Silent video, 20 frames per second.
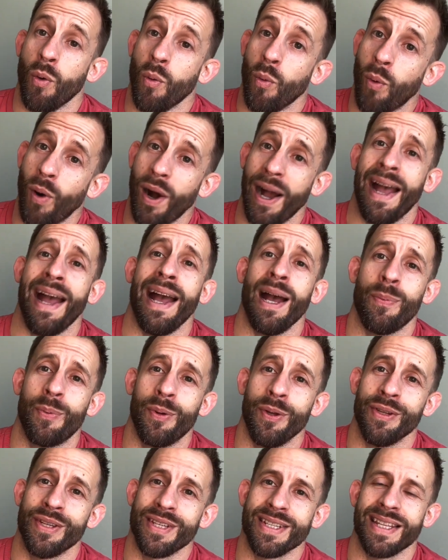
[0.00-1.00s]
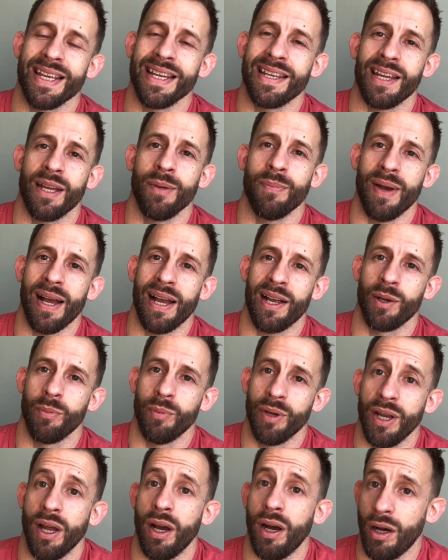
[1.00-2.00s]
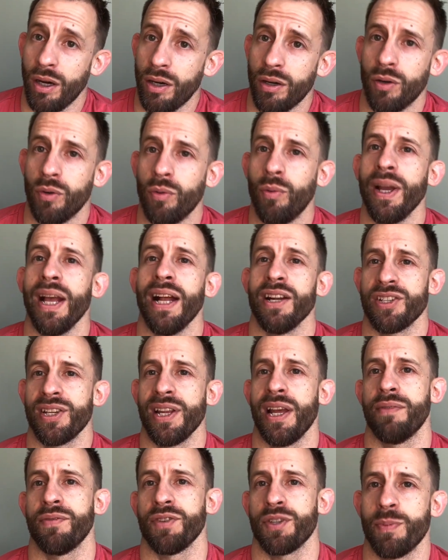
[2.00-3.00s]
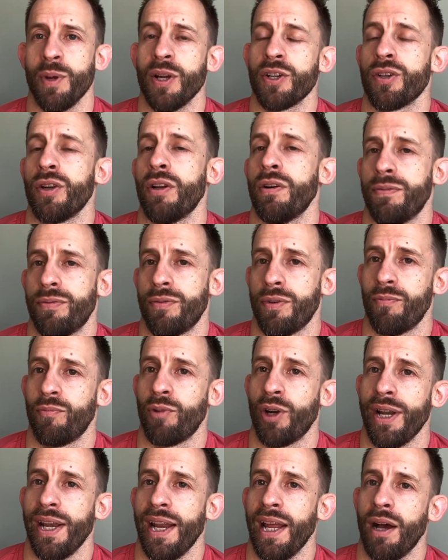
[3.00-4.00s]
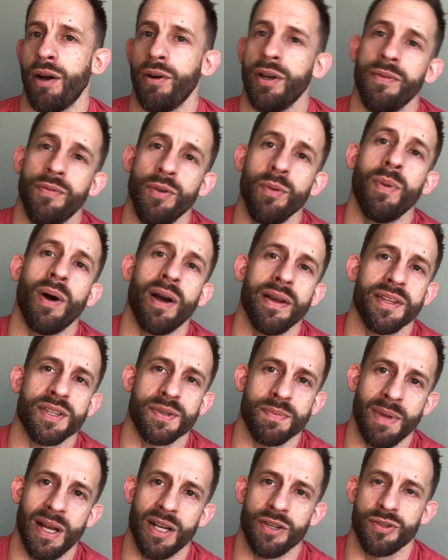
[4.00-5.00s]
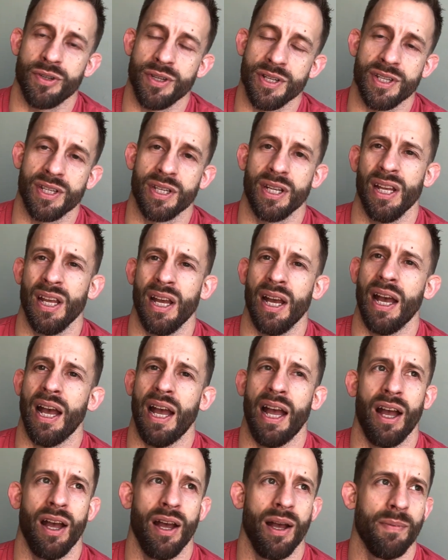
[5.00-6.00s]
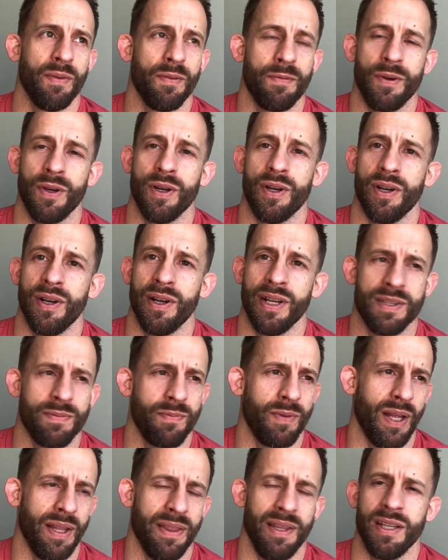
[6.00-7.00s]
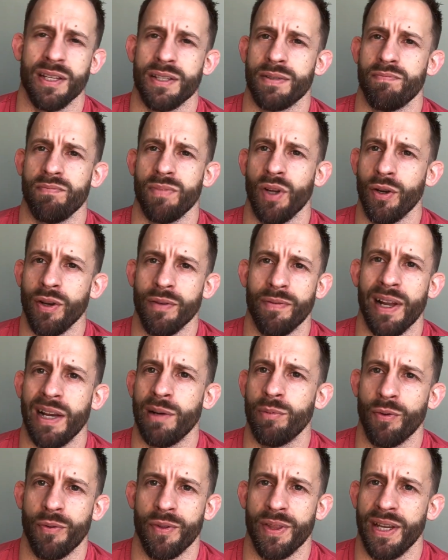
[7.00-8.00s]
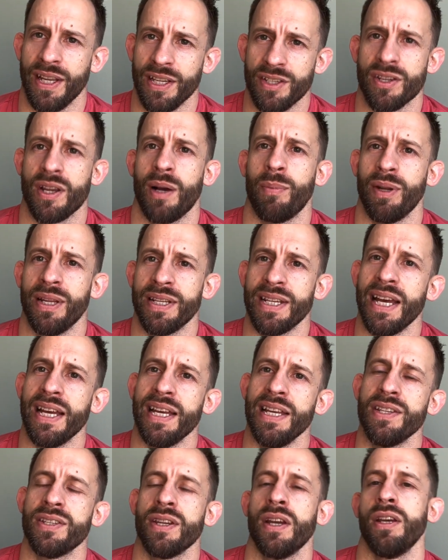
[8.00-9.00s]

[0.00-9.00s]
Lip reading: What happened is they came back and went, oh, we actually have a special offer on right now. If you buy this mattress, I think it's only available for the next couple of days,